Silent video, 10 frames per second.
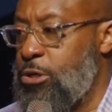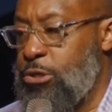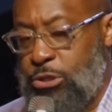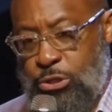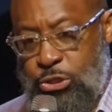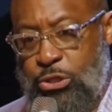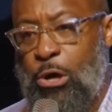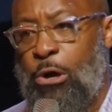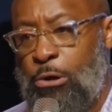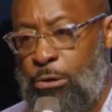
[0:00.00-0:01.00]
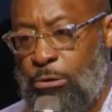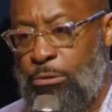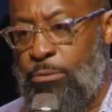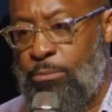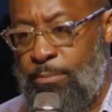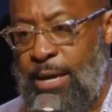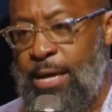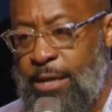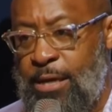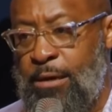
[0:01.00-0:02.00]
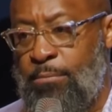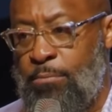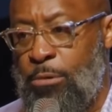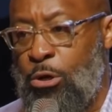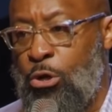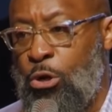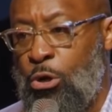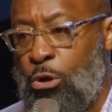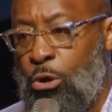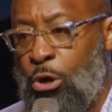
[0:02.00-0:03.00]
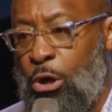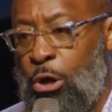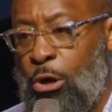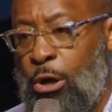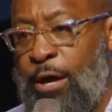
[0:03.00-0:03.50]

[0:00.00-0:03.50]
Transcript: Saul made him uh, a